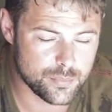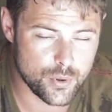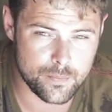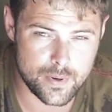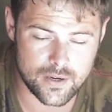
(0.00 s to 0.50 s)
put
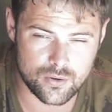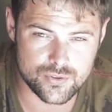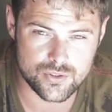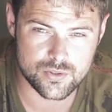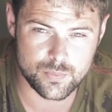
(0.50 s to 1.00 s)
them back
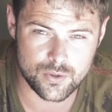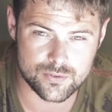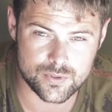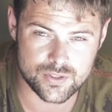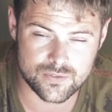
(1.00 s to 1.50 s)
onto the spots
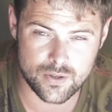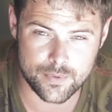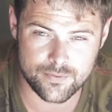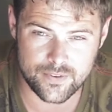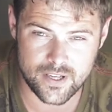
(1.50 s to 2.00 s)
which have
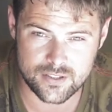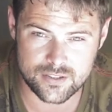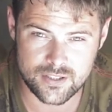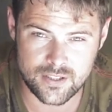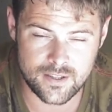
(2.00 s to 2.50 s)
done me fish,